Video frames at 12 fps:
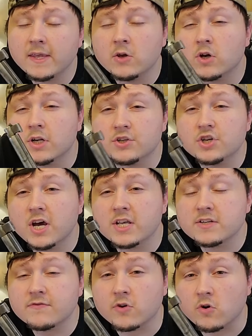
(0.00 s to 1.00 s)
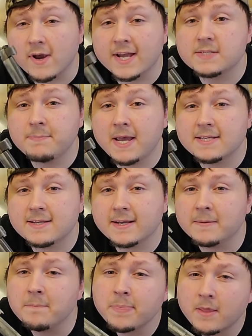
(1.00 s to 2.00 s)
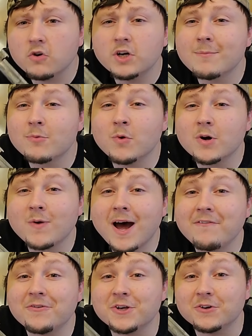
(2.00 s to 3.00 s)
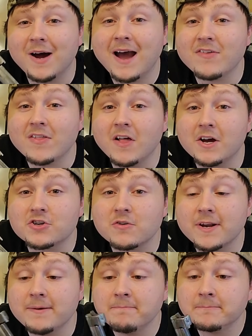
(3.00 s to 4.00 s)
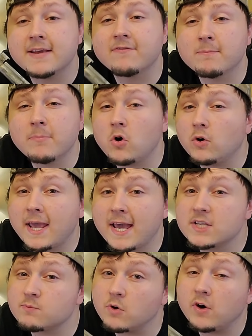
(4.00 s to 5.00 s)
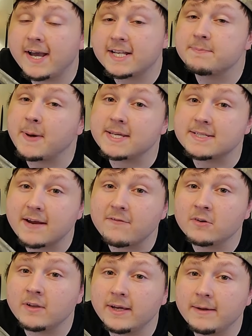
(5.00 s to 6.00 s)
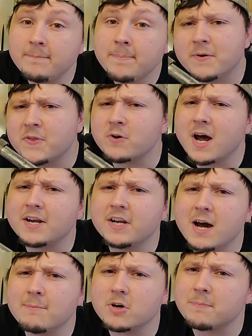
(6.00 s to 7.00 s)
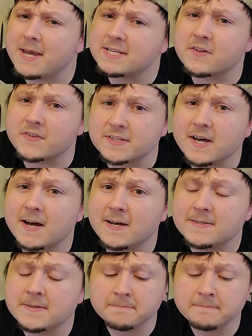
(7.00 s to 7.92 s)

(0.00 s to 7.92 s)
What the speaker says: you can adjust for your head spacing. On a No.1 rifle, you don't have that luxury. Different bolt heads will head space differently, but they're not numbered based on the size.